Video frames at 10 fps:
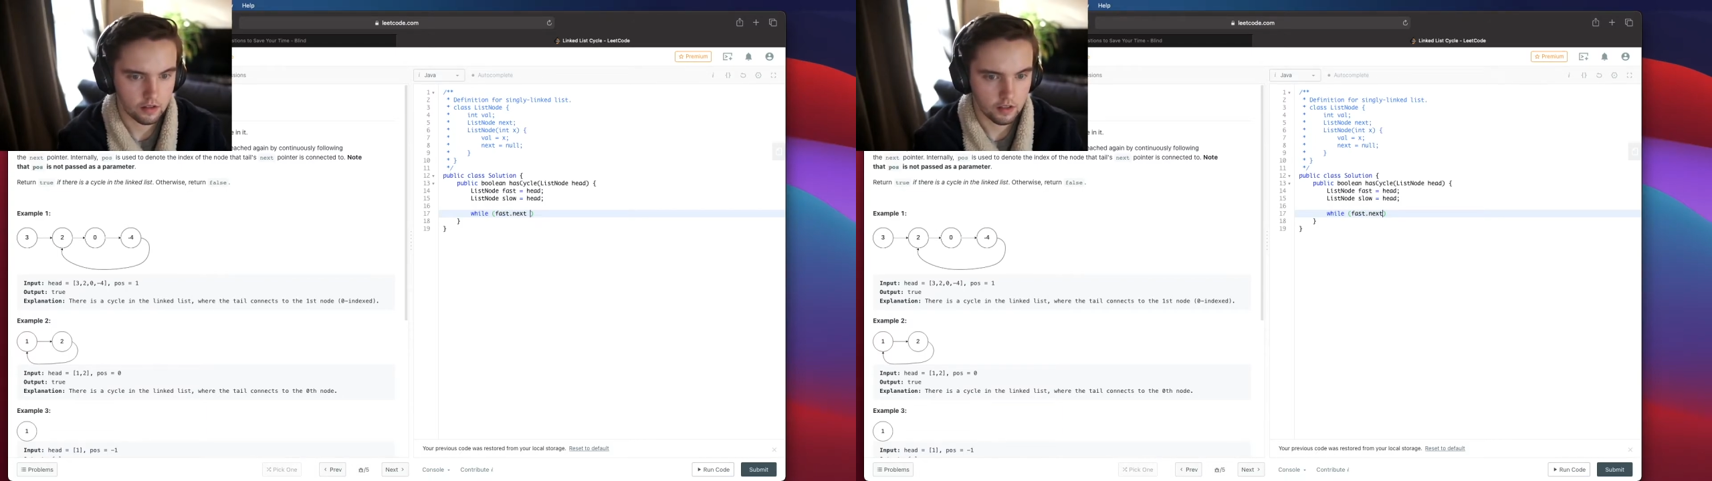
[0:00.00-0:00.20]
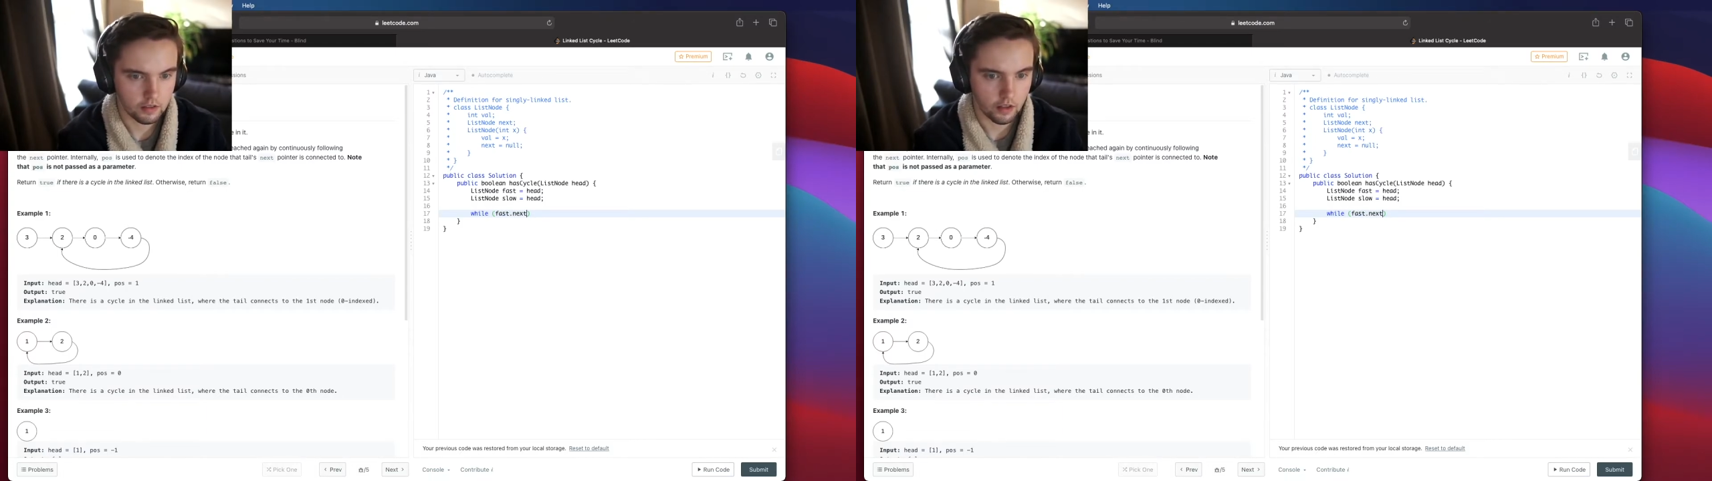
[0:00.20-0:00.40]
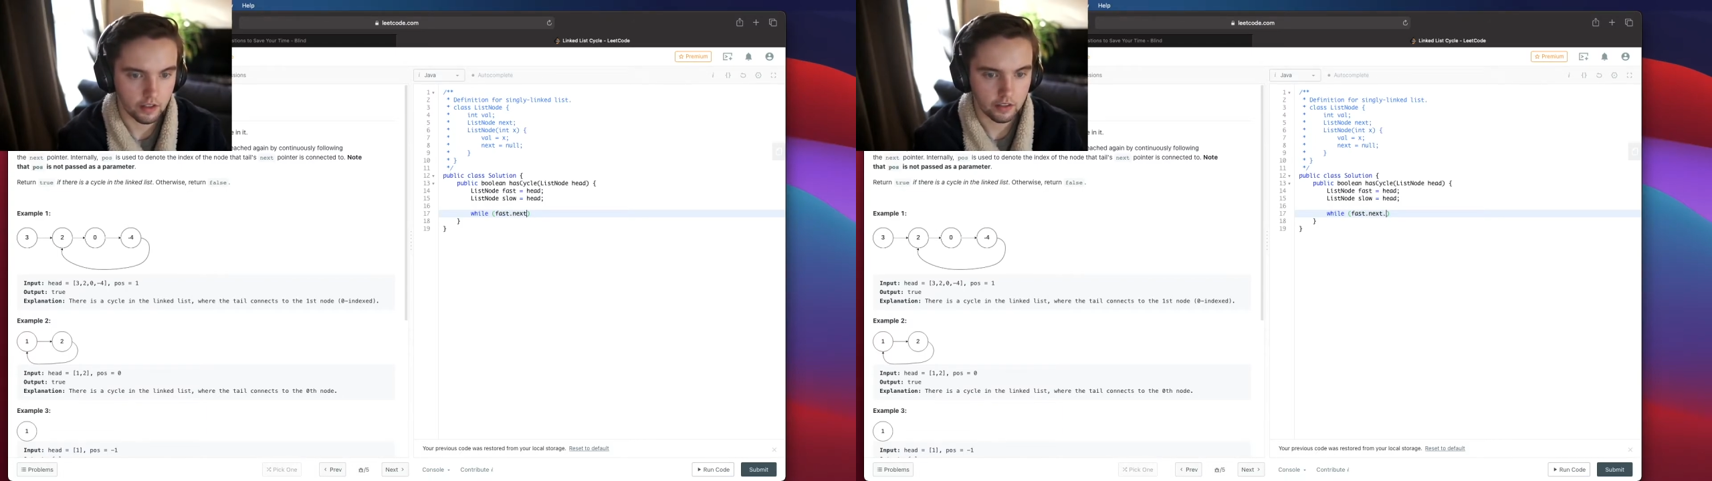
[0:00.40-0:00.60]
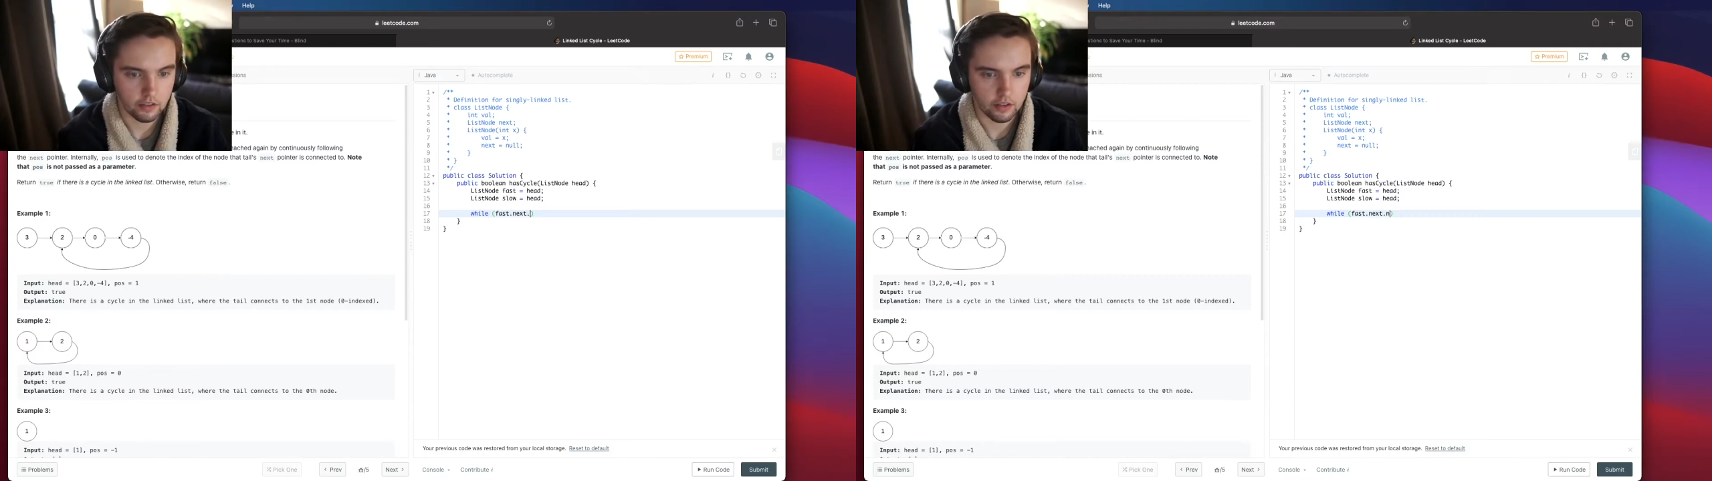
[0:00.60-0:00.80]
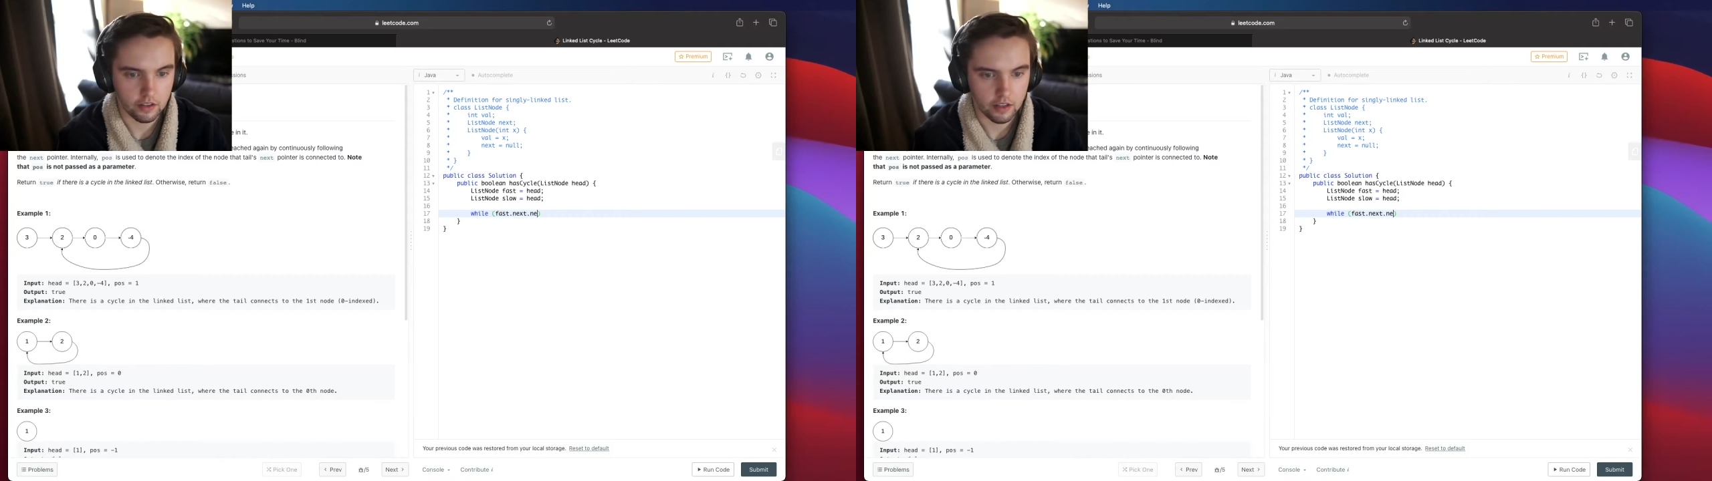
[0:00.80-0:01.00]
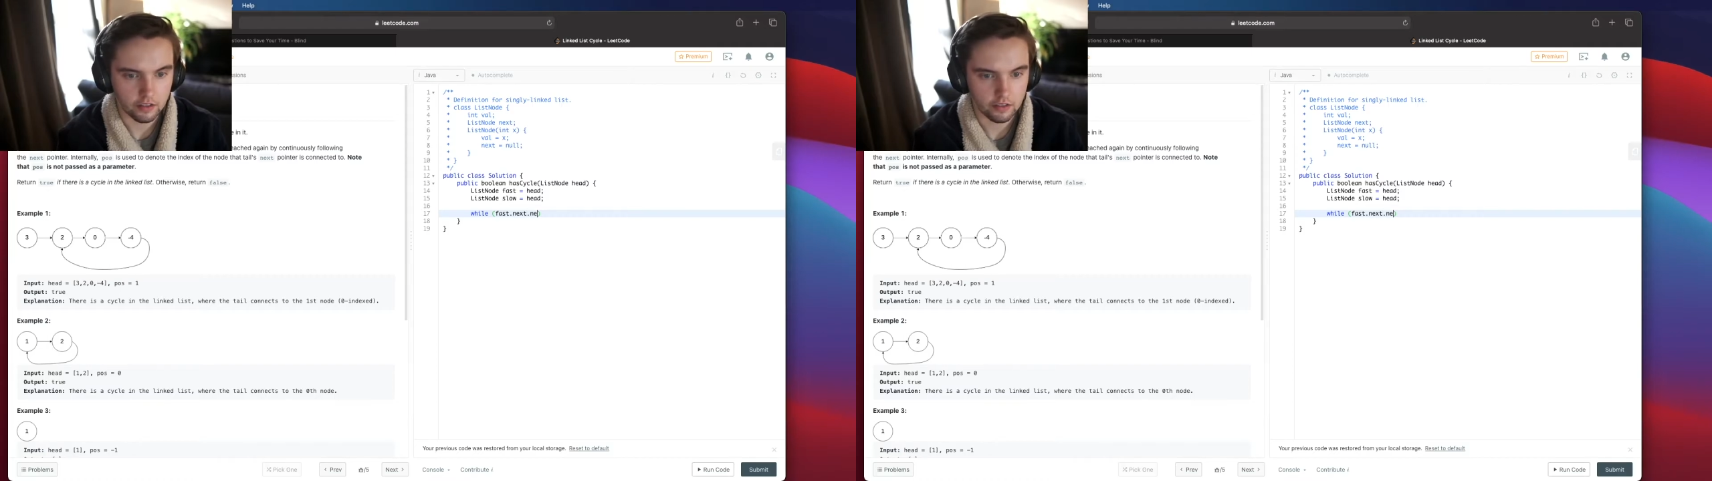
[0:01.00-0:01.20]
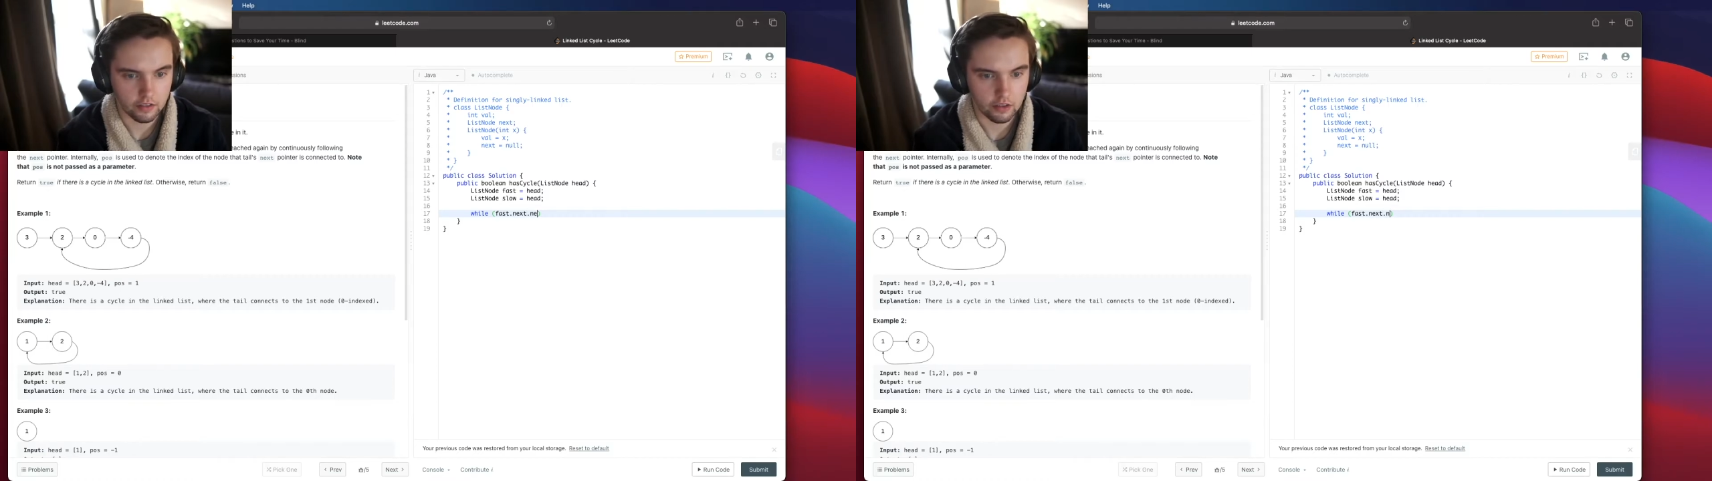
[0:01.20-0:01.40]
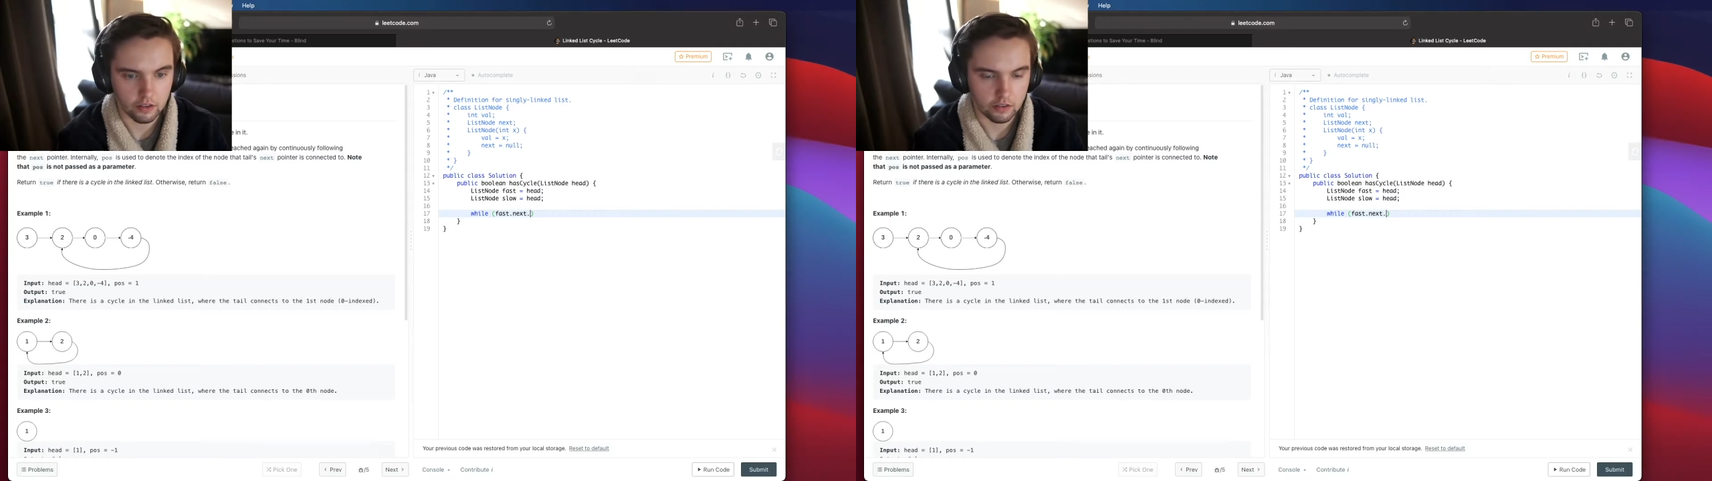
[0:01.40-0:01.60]
.next
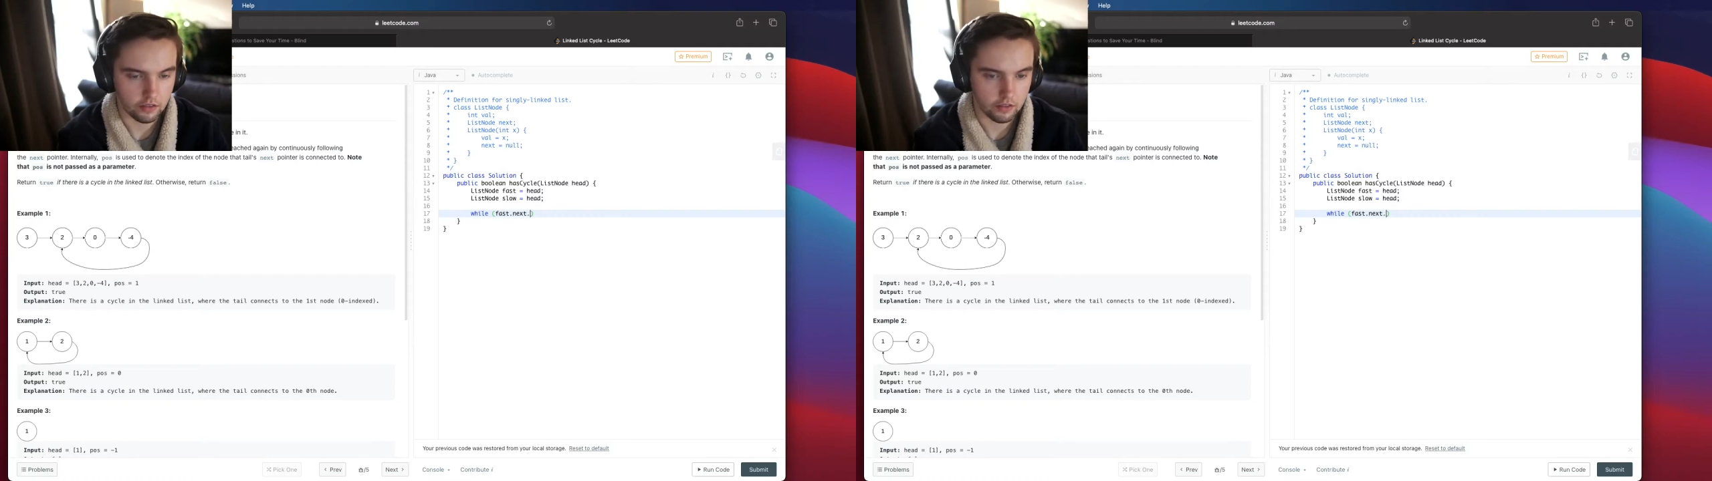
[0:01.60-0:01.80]
or